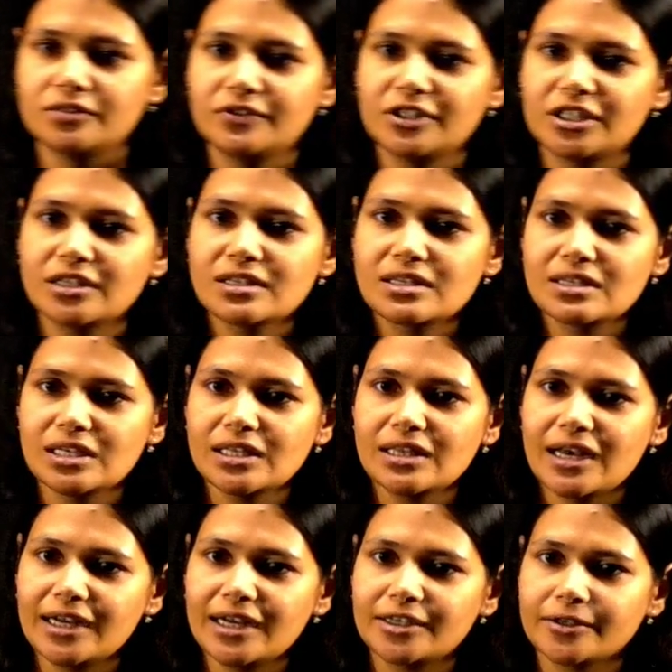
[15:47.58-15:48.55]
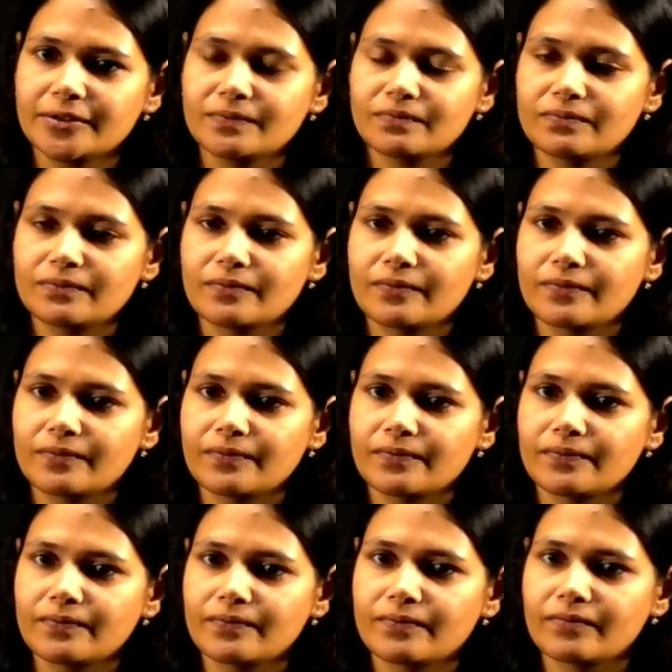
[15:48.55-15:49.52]
we can see that,
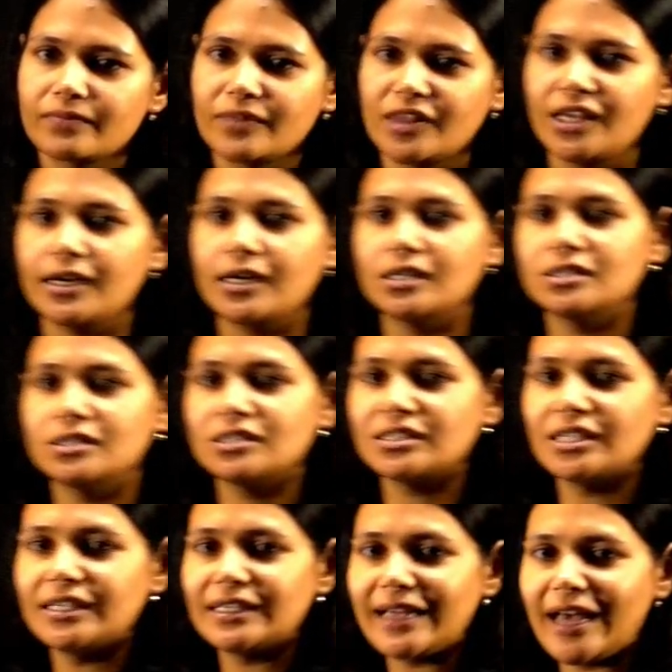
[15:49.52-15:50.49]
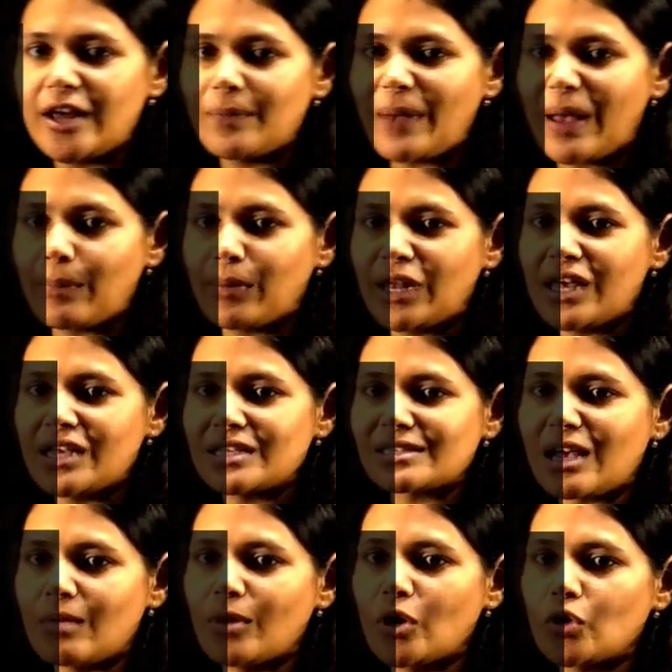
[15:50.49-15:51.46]
yeah, this entire papilla
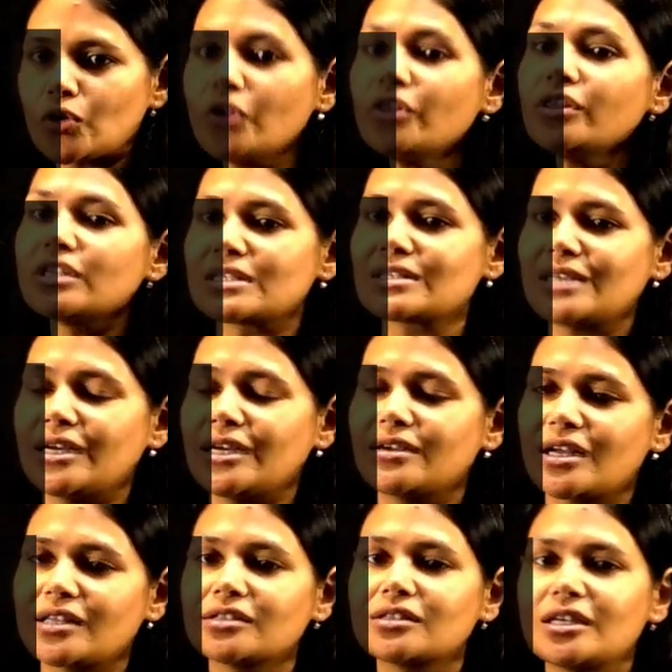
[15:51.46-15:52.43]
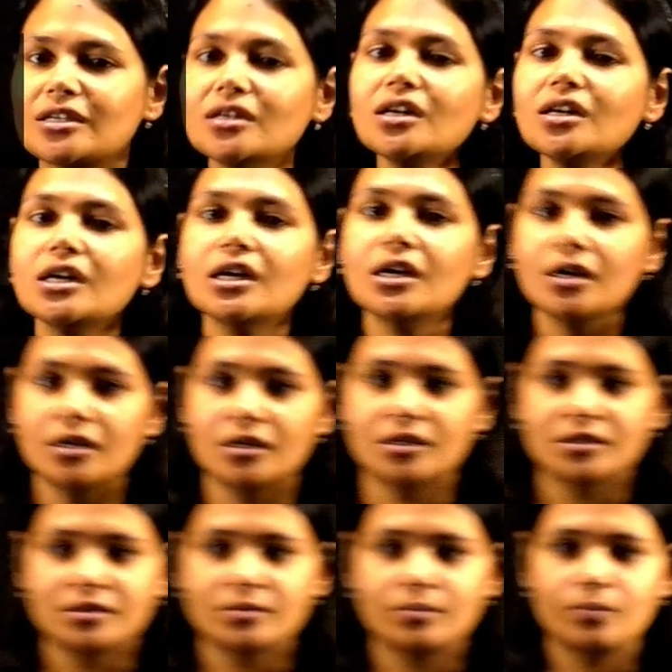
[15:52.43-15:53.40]
has come out on this side rather than
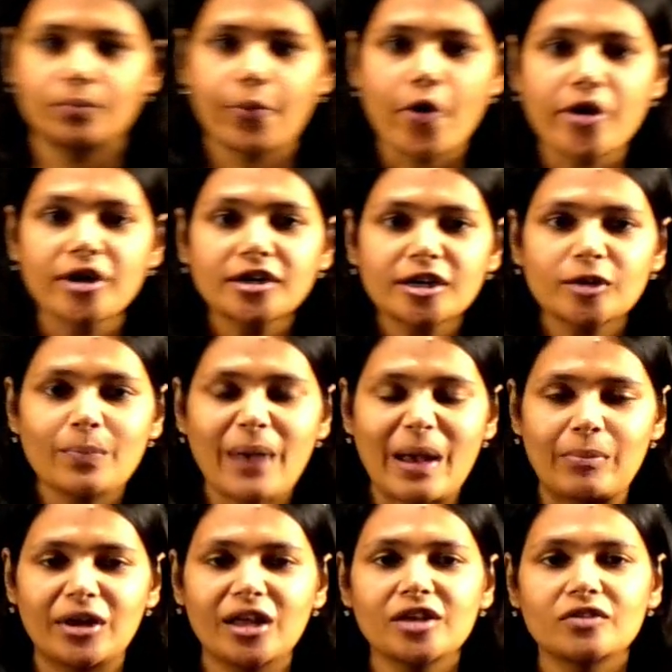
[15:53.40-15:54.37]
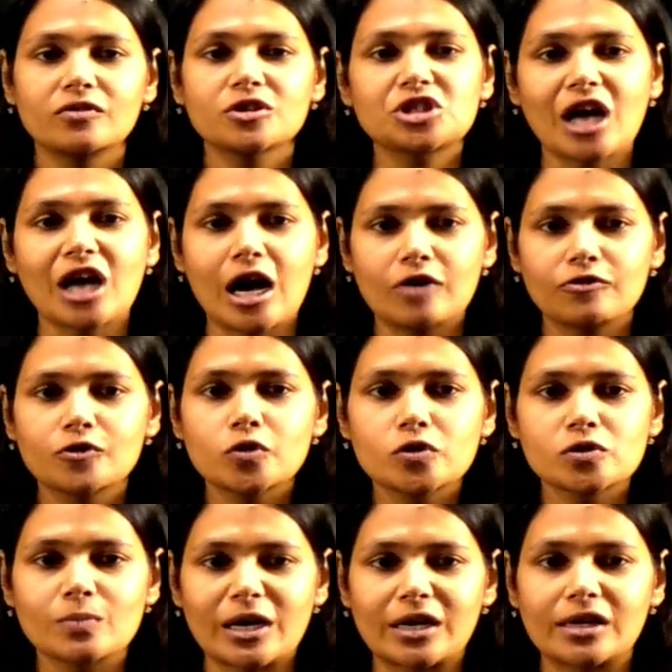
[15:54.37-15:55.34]
a pointed papilla in which half
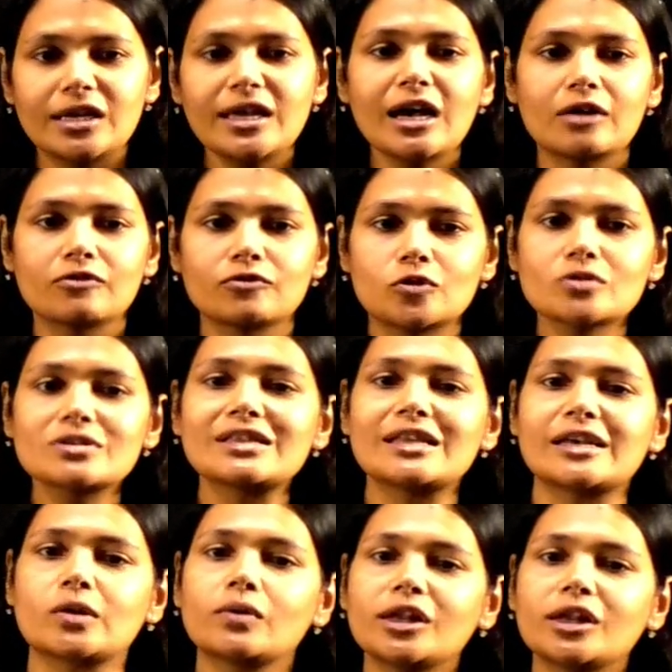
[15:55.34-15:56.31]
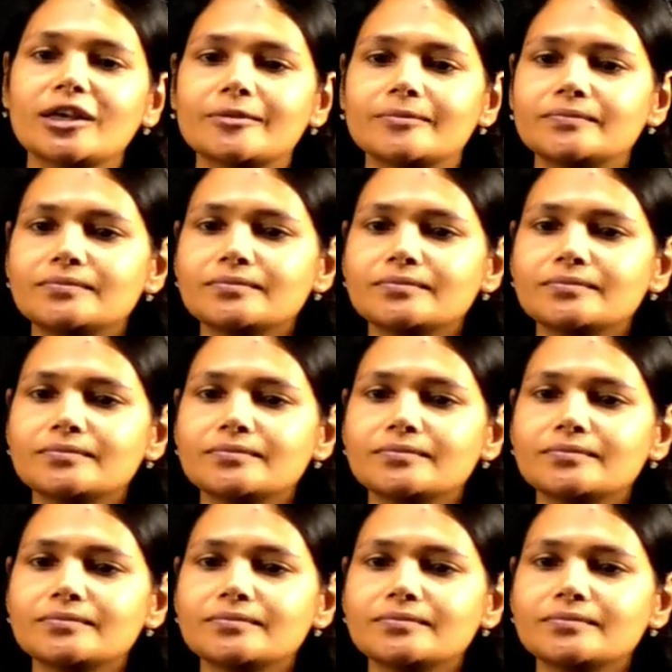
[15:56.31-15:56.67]
goes buccally, half goes lingually.